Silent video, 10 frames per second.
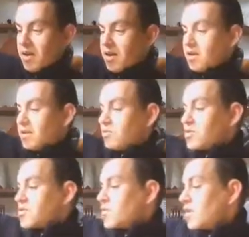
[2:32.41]
and I
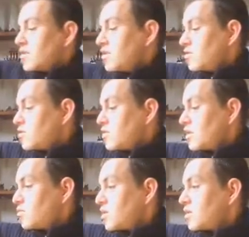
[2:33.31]
was rather
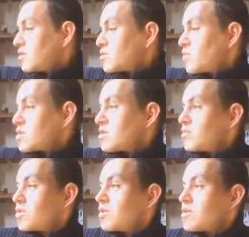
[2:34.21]
intrigued, especially
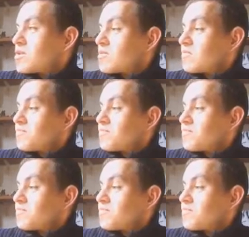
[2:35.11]
because